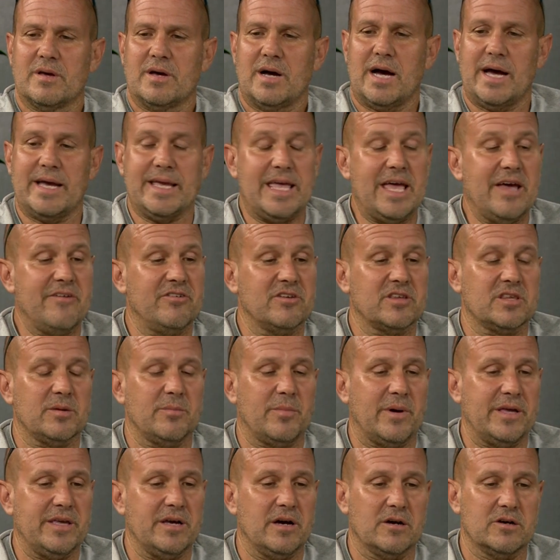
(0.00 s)
I gave it to
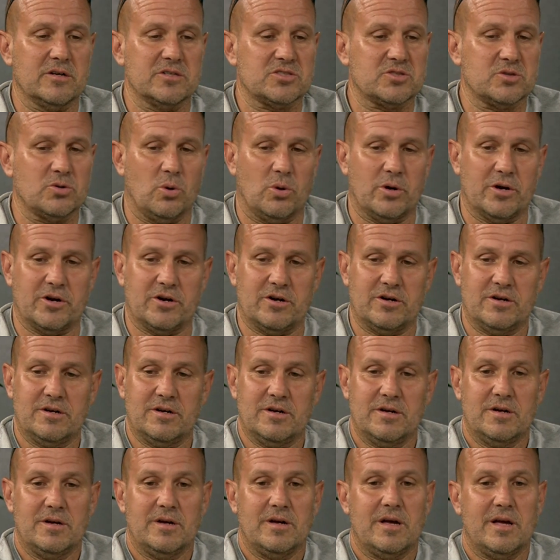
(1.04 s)
my youngest daughter
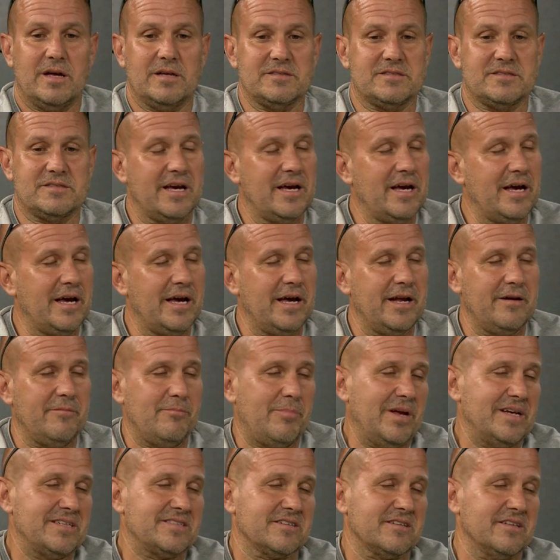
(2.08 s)
and said,
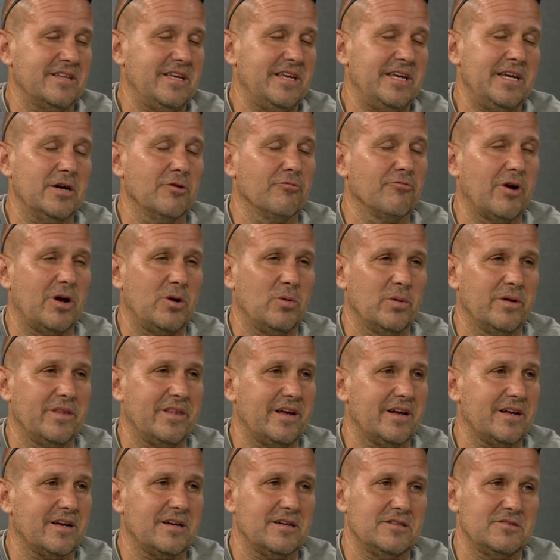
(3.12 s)
basically, here, run with
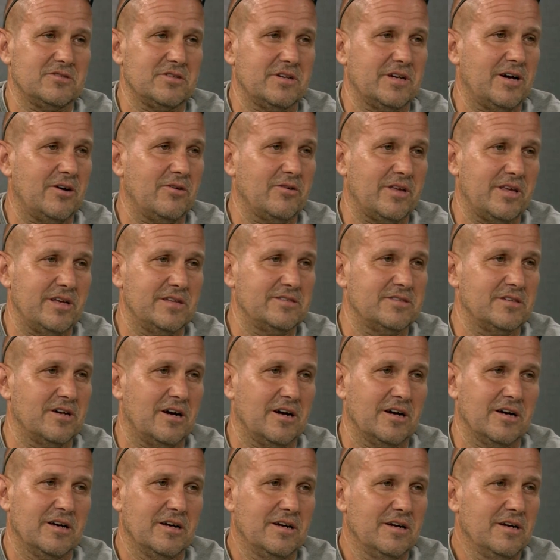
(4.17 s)
it because you know how kids
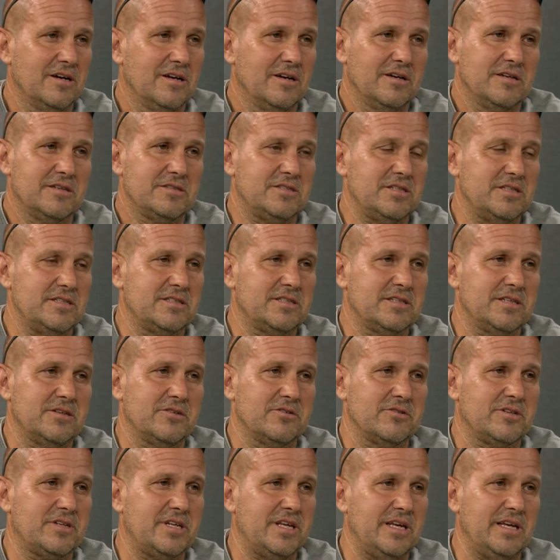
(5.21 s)
are. She's in
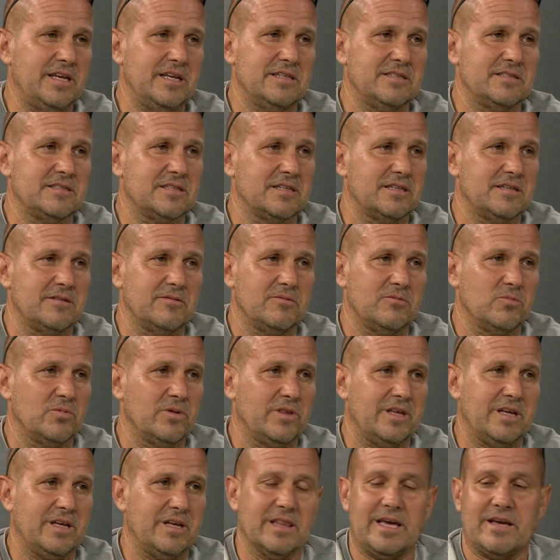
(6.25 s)
her teens, and
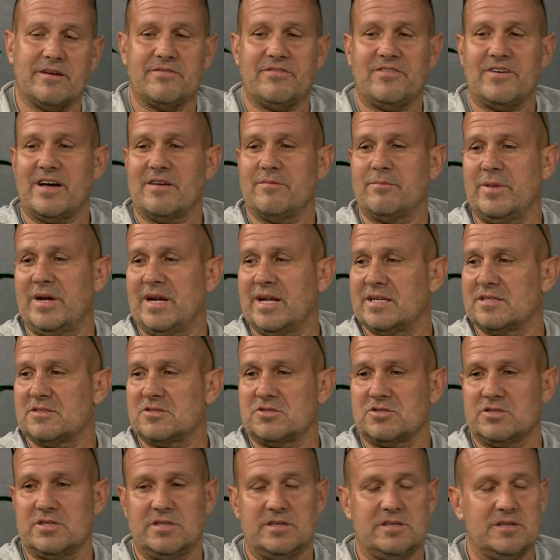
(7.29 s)
within like five minutes,
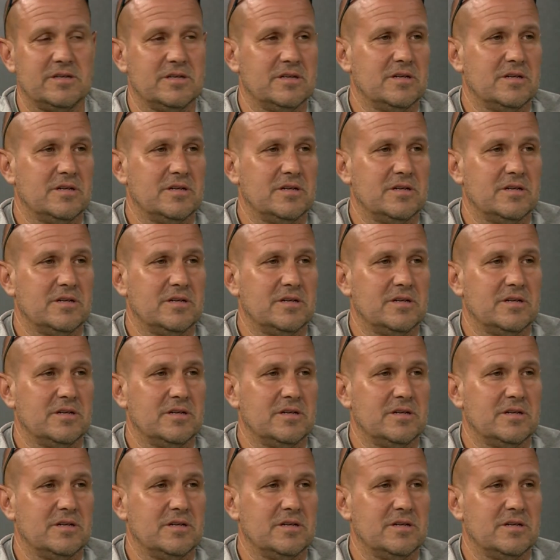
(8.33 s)
she